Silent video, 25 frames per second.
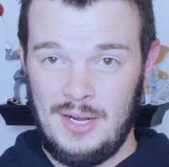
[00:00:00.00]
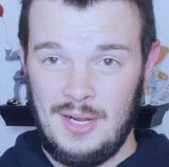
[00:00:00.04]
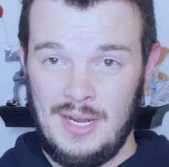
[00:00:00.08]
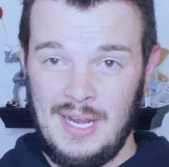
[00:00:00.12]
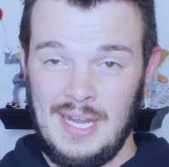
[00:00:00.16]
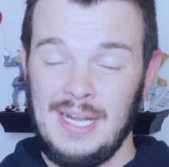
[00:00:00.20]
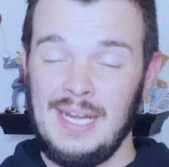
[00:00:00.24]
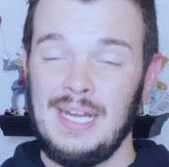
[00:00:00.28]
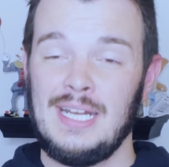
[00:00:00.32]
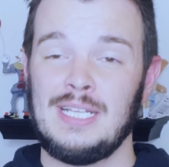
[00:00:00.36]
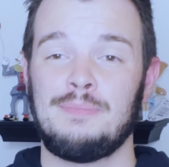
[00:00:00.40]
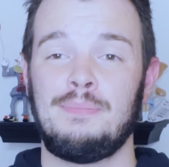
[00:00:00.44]
And
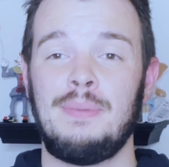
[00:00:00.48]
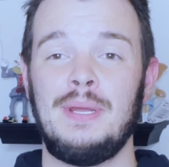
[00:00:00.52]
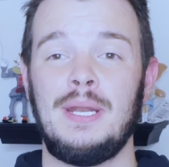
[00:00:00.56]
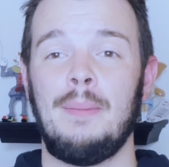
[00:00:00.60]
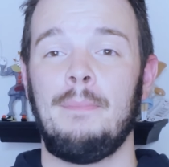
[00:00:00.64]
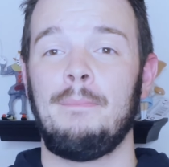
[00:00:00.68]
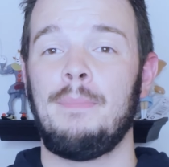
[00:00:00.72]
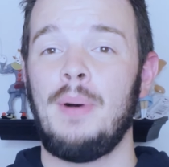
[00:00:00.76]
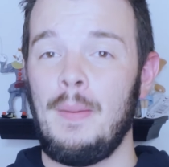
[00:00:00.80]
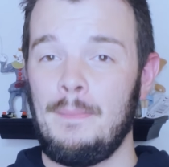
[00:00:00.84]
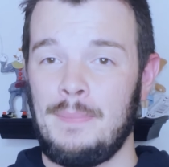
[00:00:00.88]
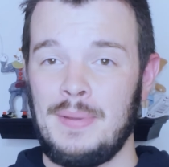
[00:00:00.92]
it has been a
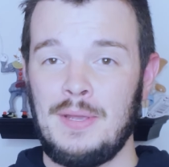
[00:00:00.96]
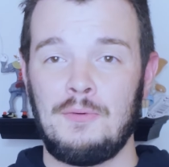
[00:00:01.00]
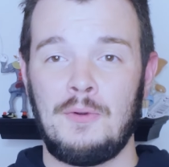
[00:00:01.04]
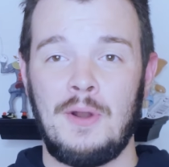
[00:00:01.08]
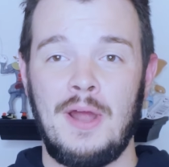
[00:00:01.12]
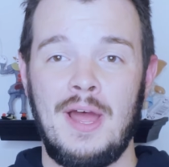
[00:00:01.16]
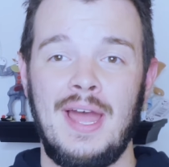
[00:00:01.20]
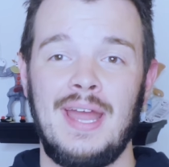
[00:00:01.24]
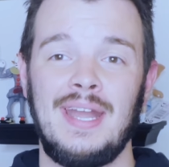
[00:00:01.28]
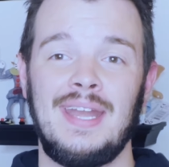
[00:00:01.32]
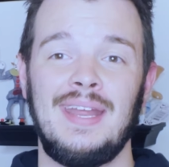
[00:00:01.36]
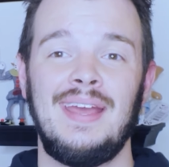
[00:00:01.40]
bumpy
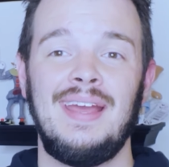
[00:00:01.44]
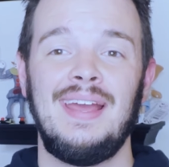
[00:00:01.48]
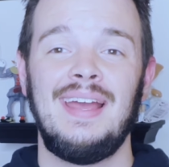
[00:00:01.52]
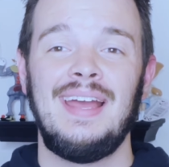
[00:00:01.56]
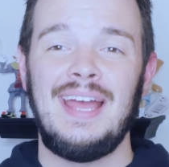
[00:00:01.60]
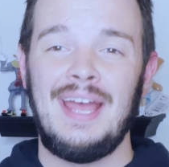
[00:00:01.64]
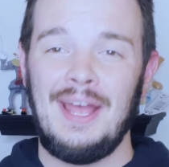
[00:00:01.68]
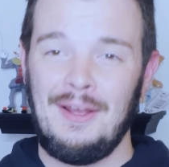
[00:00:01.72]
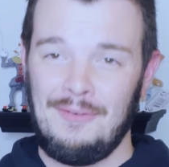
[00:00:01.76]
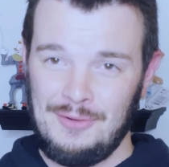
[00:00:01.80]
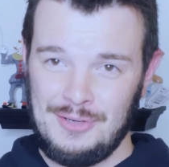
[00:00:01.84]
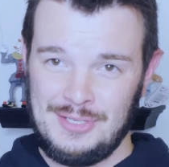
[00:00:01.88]
ride
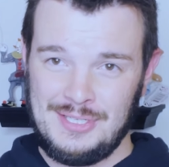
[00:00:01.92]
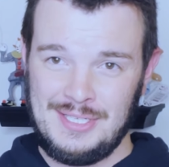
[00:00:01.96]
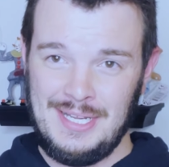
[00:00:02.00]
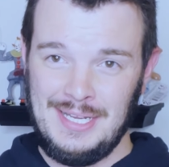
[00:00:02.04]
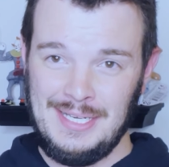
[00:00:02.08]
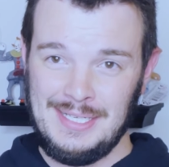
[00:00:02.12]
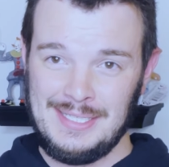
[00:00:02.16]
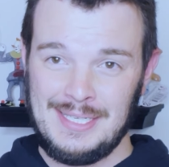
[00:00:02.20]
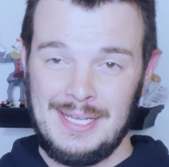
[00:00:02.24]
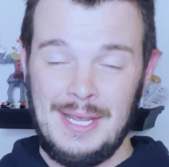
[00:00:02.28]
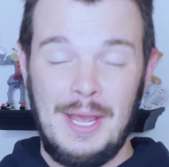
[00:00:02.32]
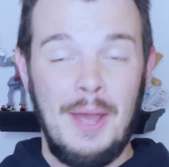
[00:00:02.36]
ever
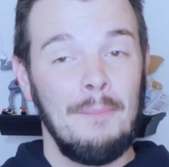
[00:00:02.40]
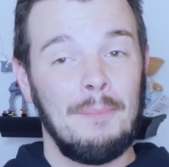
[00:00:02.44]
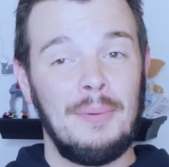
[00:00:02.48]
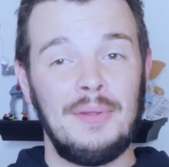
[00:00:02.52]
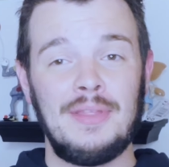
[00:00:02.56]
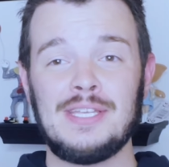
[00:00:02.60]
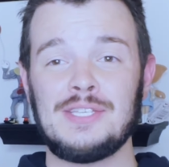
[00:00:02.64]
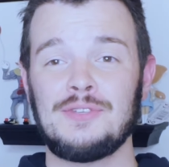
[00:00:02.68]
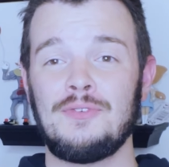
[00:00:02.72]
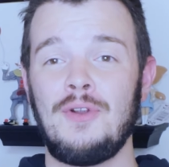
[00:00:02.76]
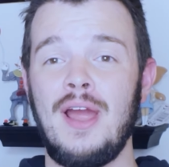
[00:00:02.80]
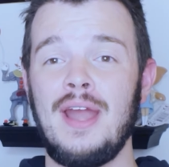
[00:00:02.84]
since. But
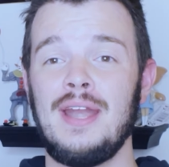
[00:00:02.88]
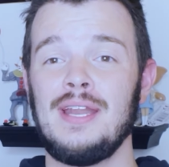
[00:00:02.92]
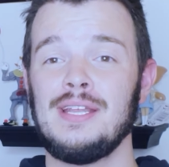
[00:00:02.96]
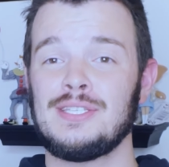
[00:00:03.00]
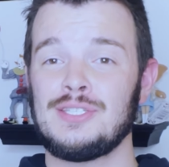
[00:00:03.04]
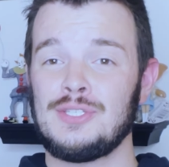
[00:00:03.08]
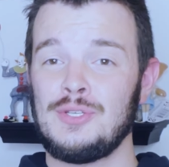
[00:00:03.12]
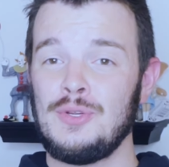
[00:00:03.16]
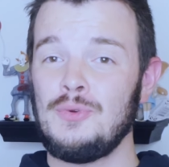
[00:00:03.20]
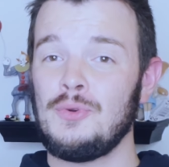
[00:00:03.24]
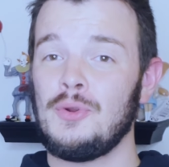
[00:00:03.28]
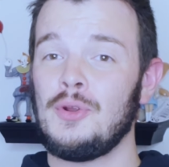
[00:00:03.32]
this ride is
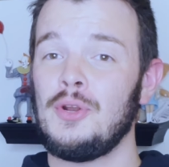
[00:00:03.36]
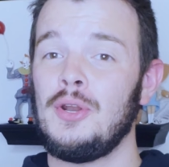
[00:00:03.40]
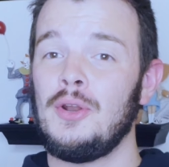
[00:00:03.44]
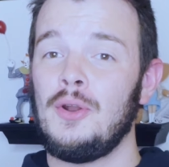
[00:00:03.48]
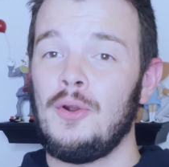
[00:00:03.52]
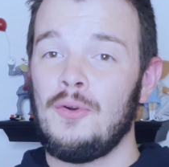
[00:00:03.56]
soon going to